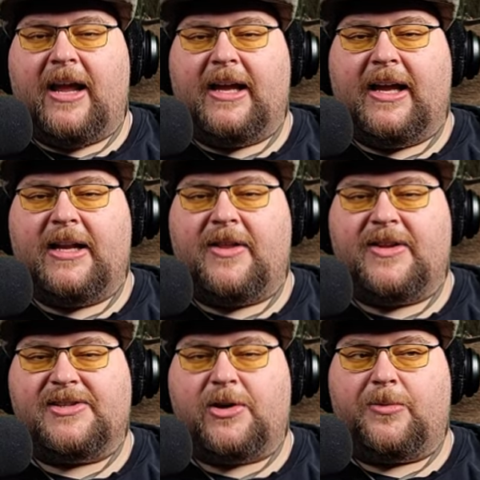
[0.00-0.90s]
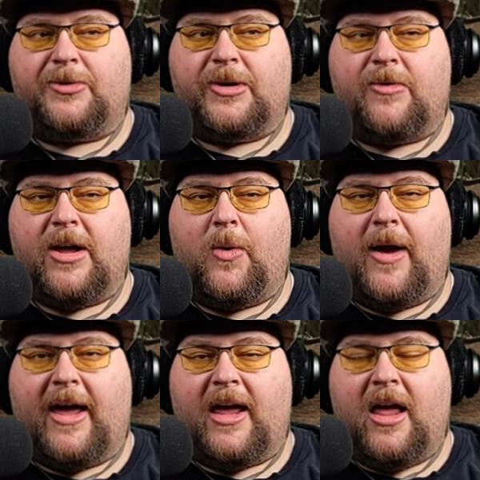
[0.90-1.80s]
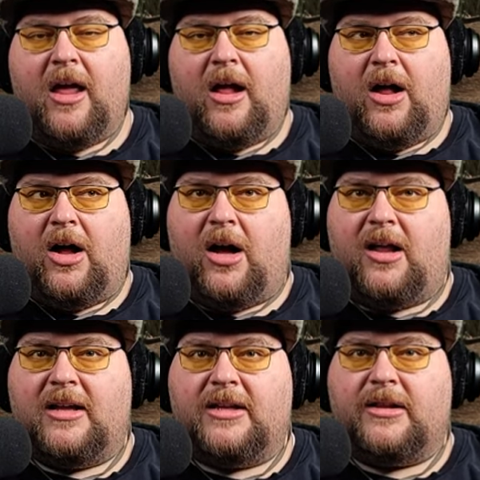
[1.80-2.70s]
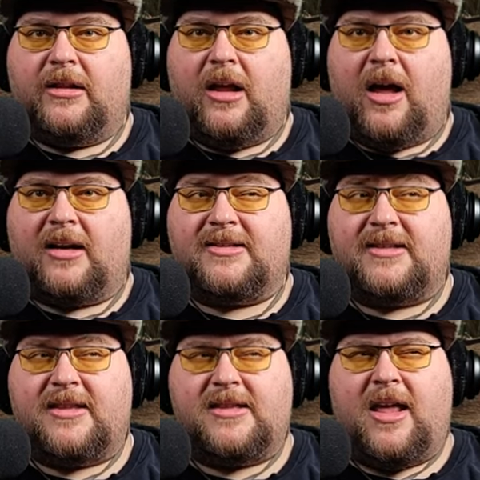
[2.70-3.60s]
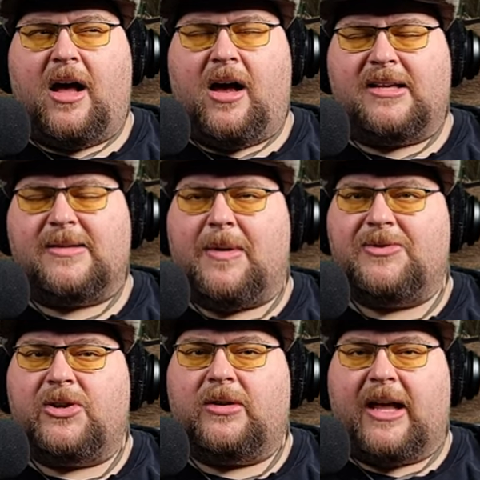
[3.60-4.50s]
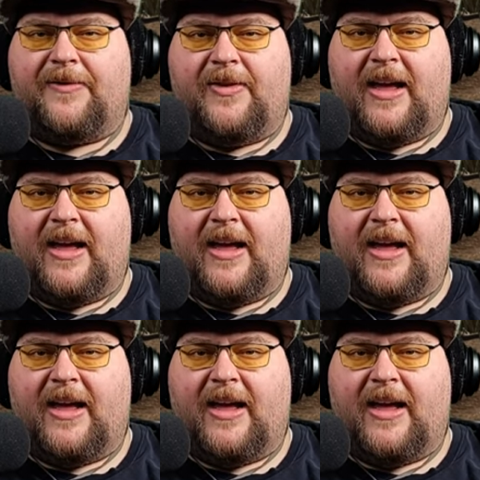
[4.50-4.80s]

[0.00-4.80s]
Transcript: and the Soap Tree Railway all unlocked. Awesome, I'm so glad for